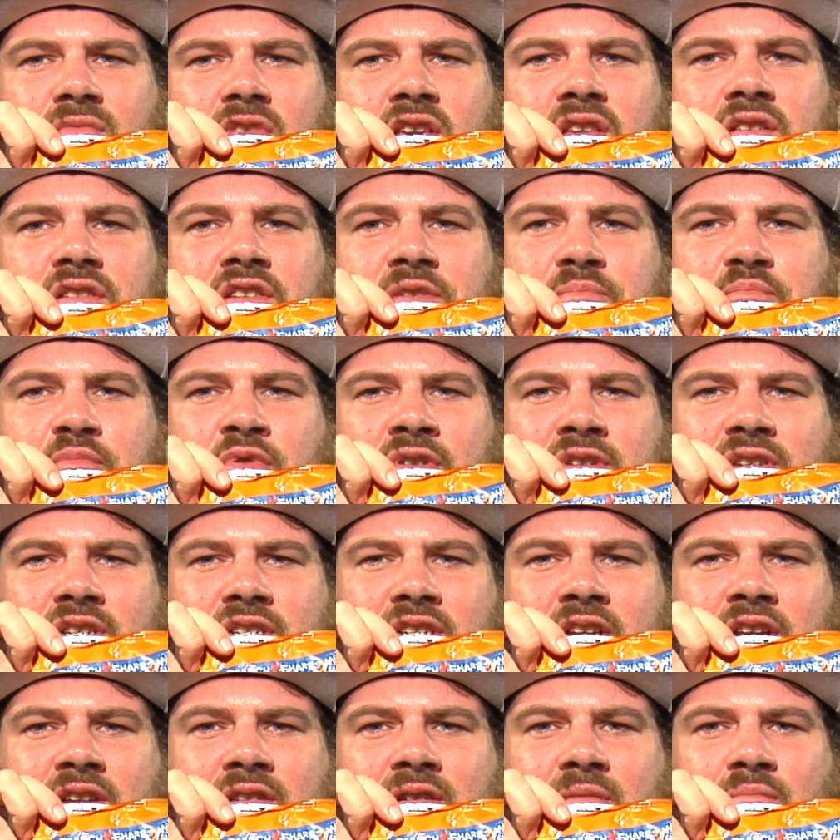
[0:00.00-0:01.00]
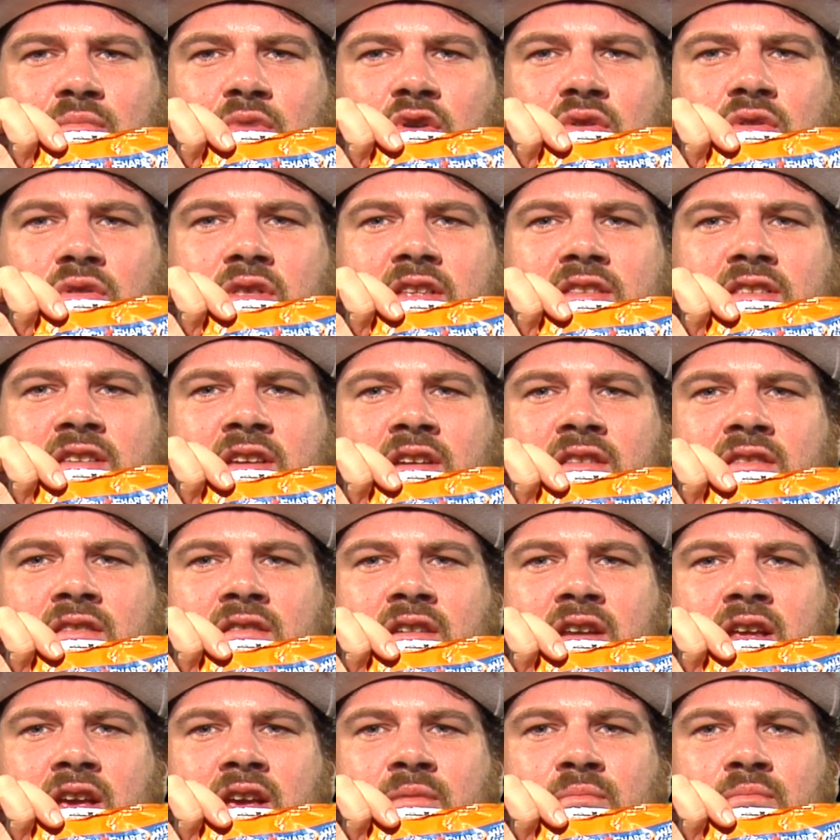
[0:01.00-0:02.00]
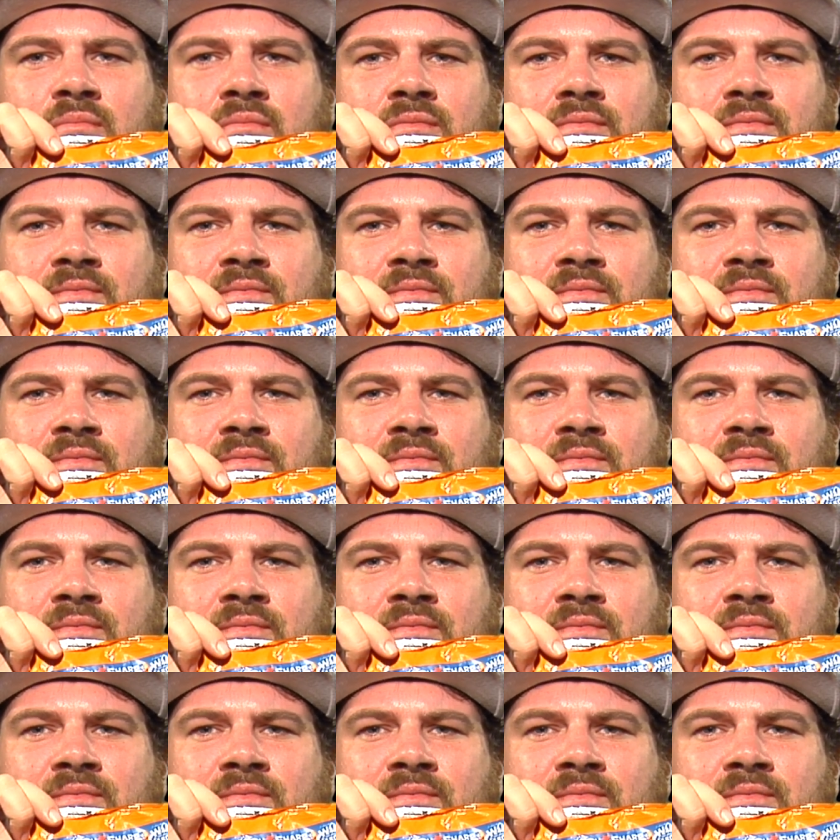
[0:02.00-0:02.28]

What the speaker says: He's just putting shit in a bowl that's on the name.